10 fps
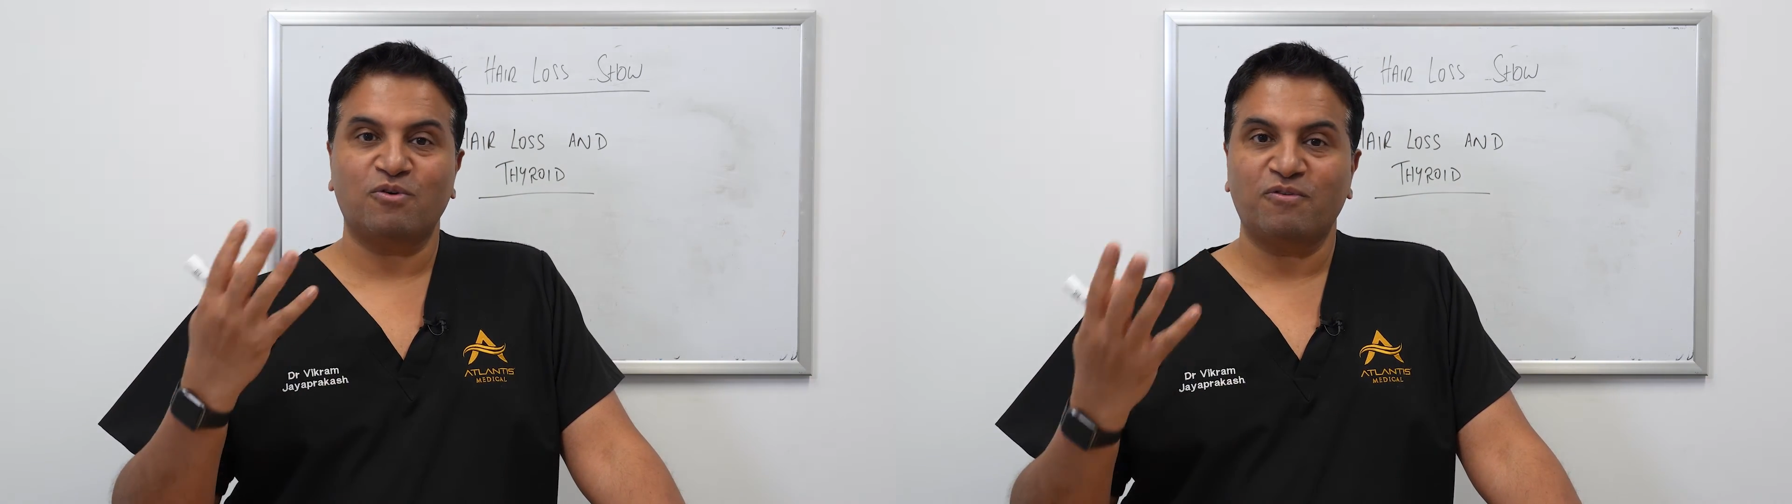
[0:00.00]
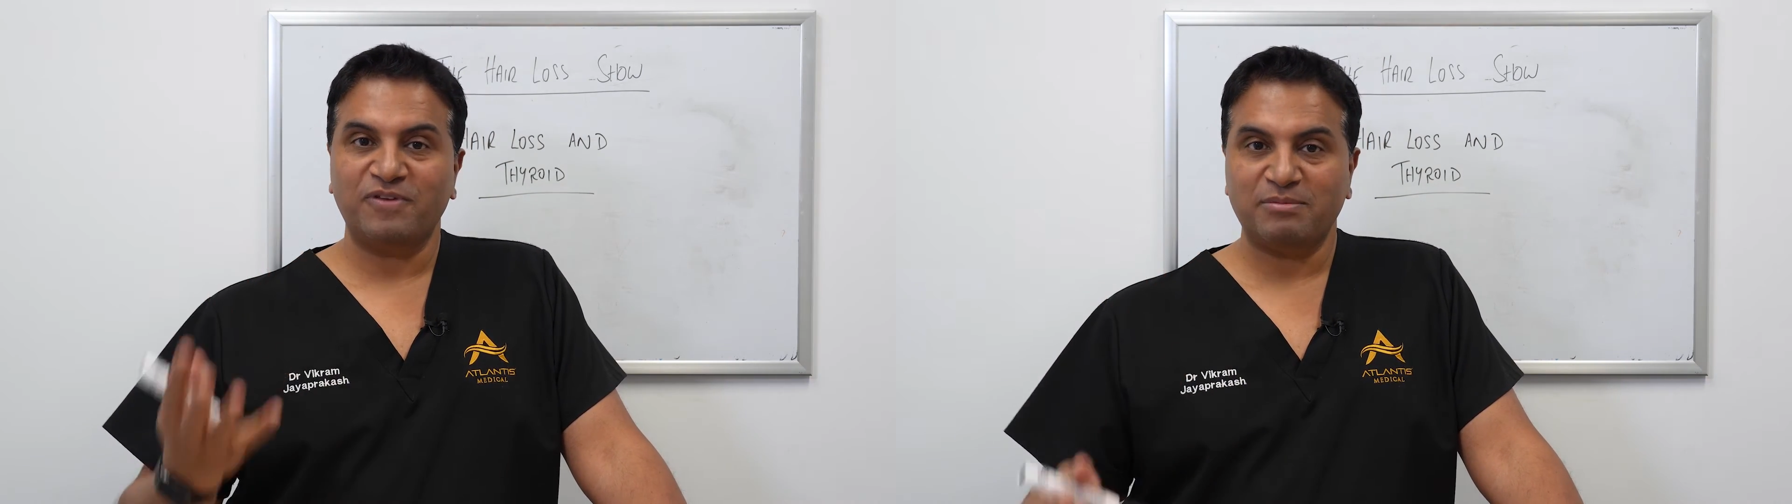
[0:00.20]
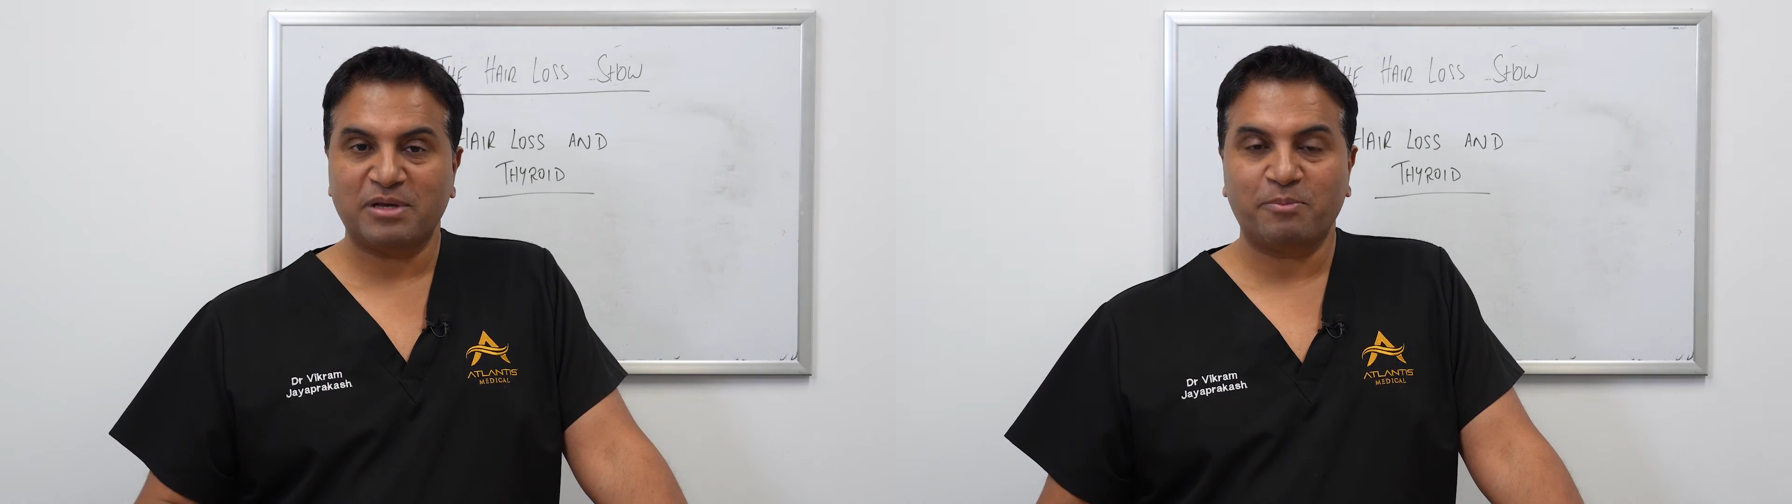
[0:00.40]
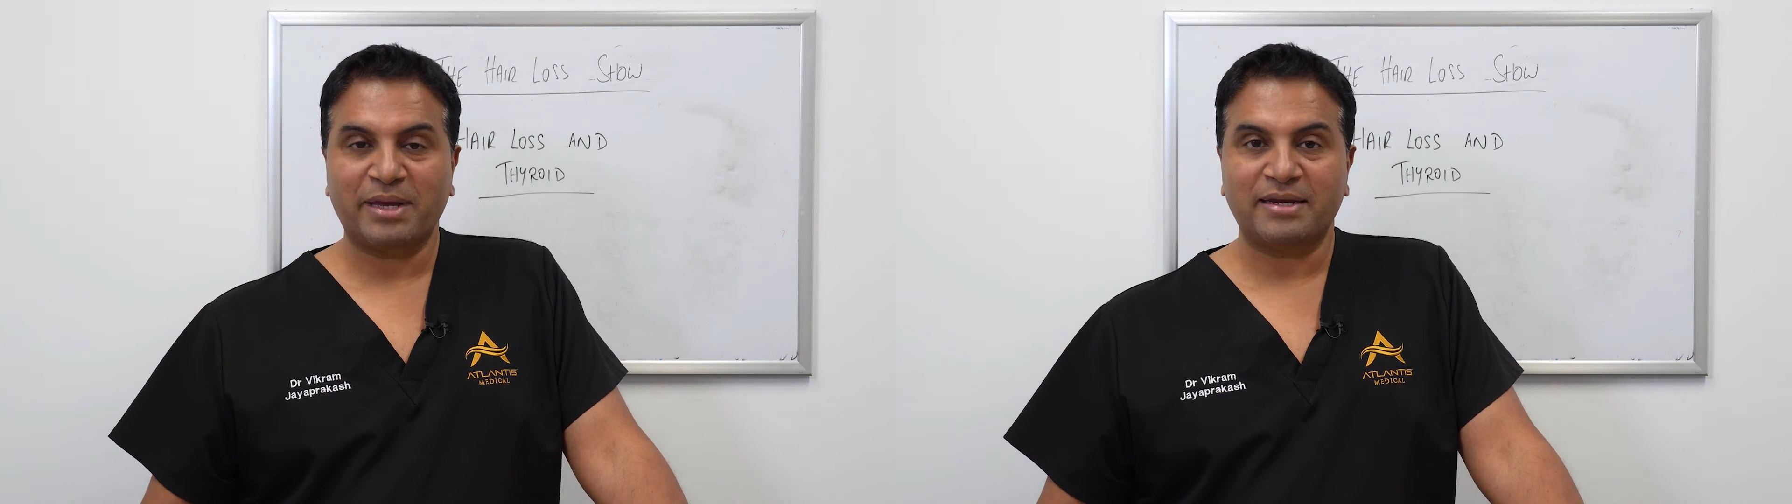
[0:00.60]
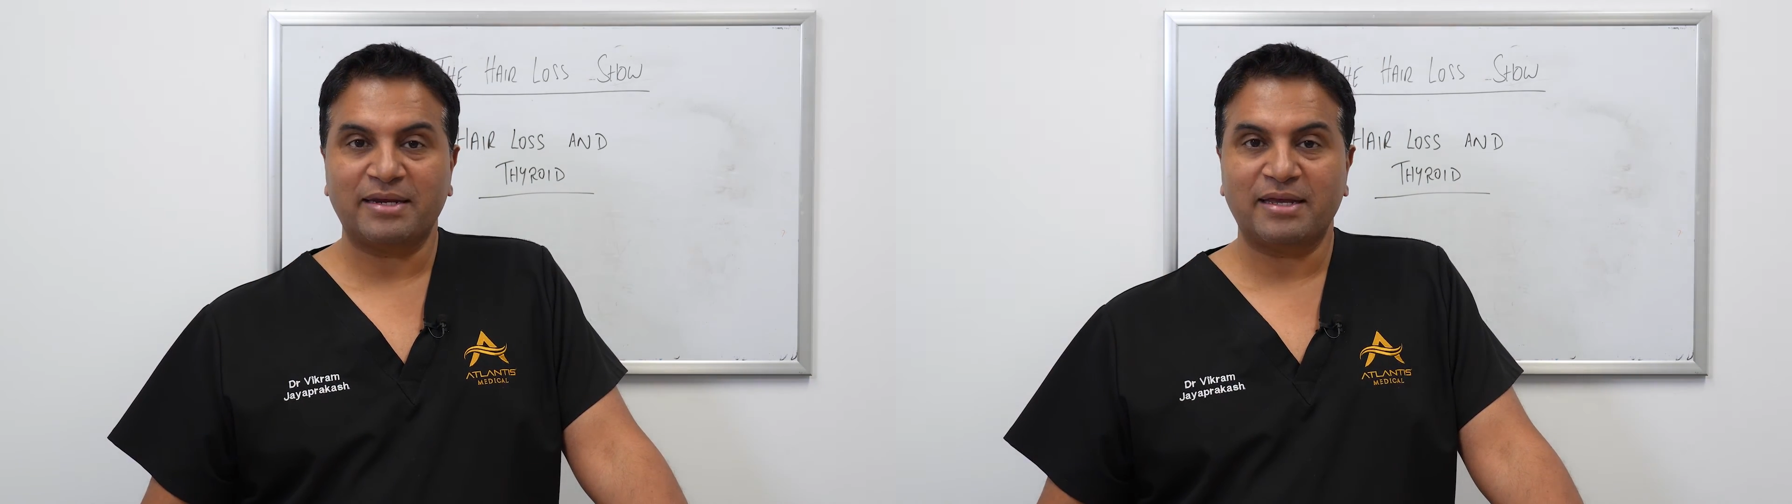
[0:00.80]
or female
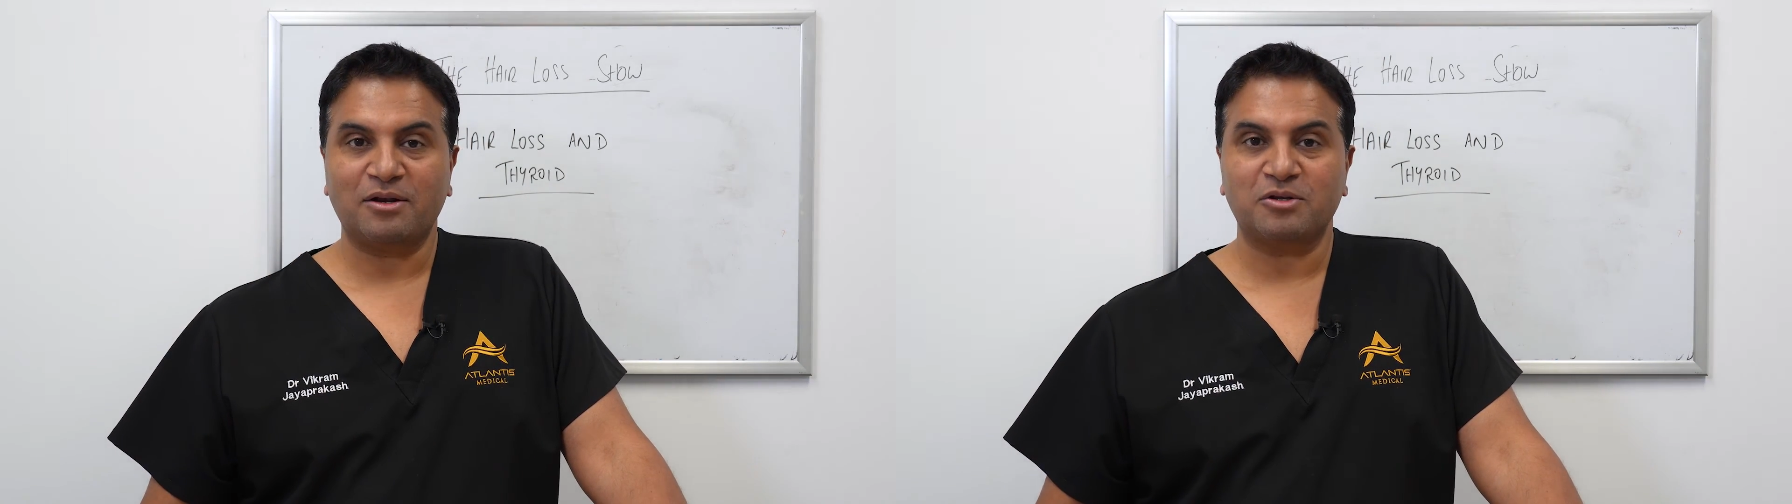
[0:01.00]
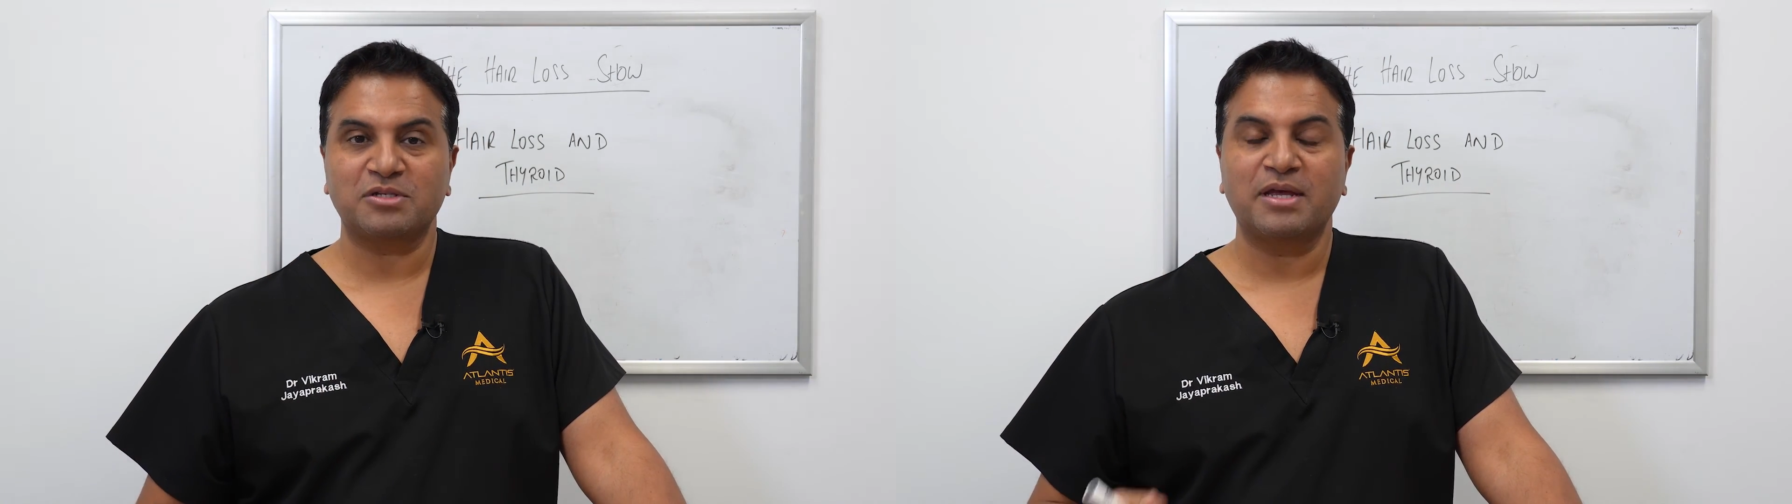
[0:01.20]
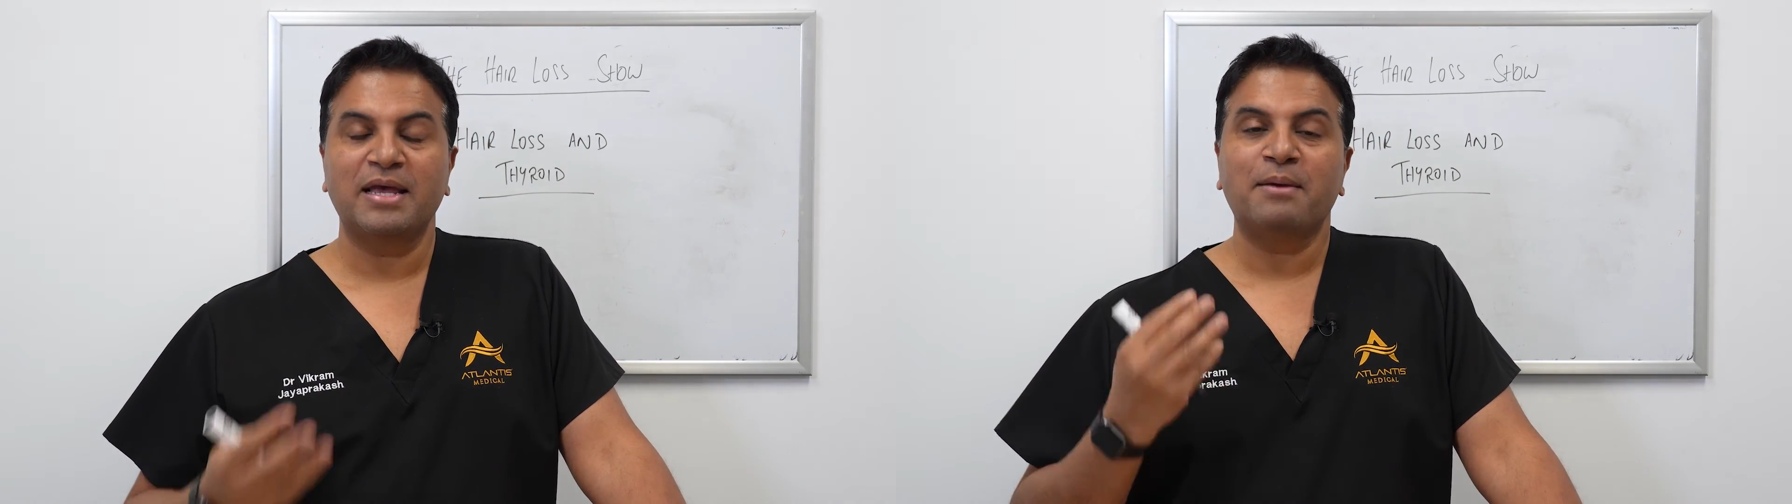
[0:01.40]
pattern hair loss.